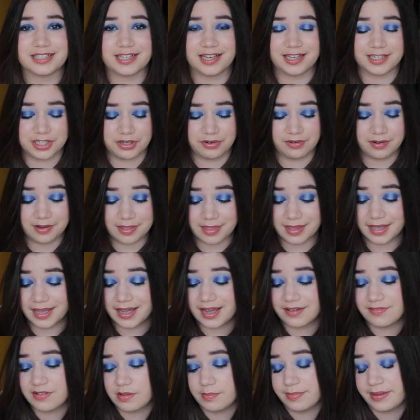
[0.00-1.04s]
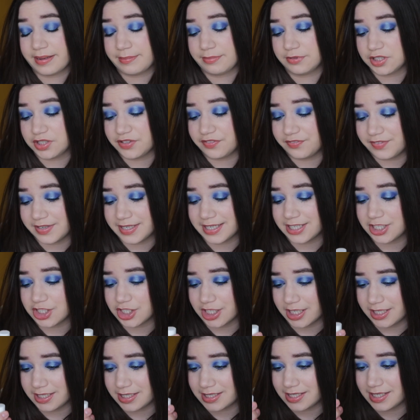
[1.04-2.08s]
I don't think I will be able to finish
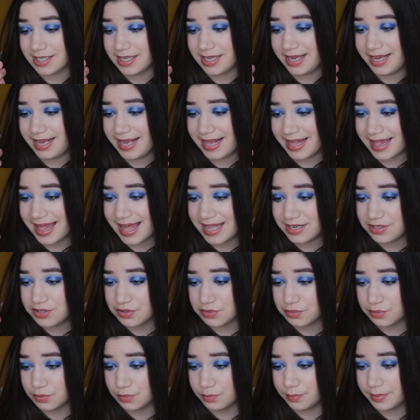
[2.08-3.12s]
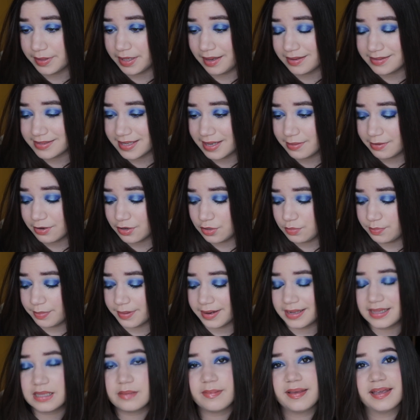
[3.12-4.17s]
it at all because I could
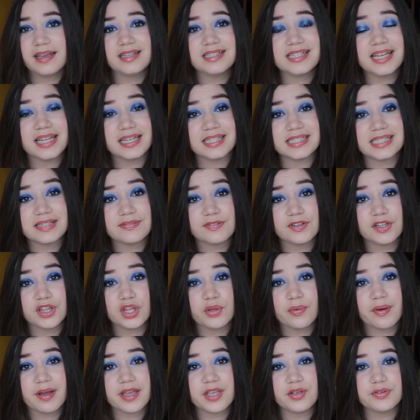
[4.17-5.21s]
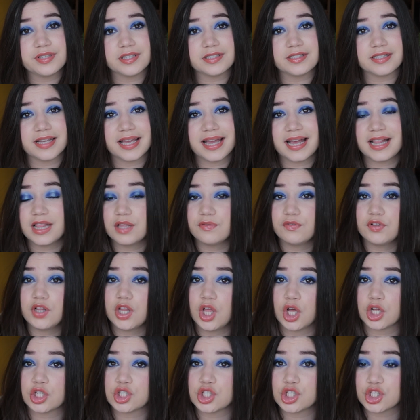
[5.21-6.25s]
barely make a dent, even though I use it a hell of a
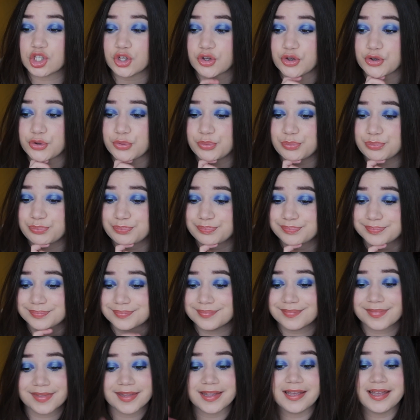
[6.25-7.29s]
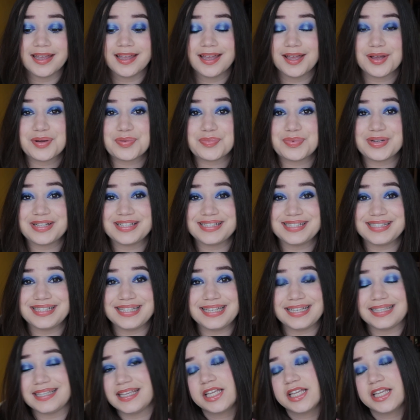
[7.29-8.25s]
lot. So we'll see.